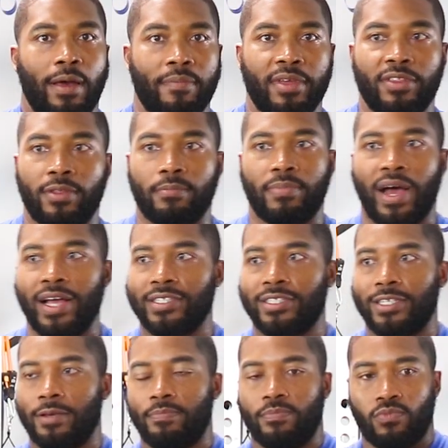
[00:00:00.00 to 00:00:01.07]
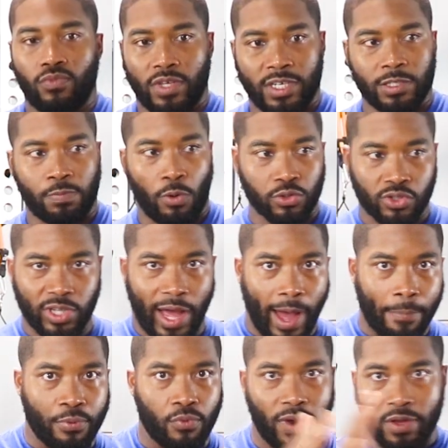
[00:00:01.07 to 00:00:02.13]
I mean, the bicep is supposed to
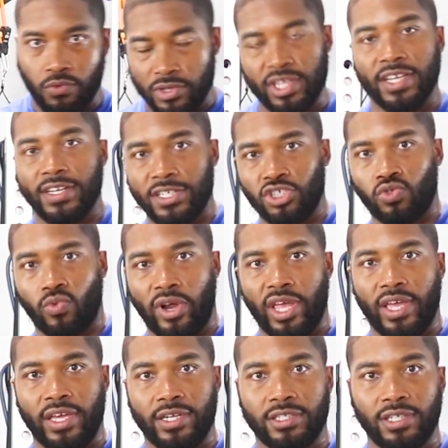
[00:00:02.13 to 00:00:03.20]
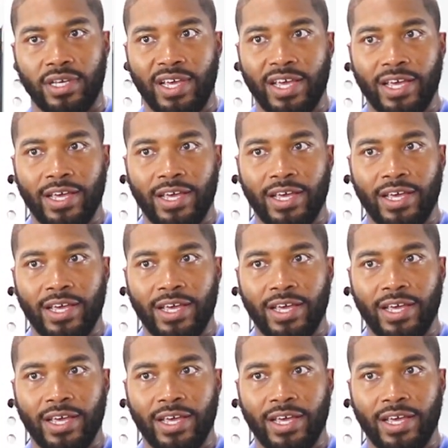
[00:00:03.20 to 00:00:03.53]
operate within this range,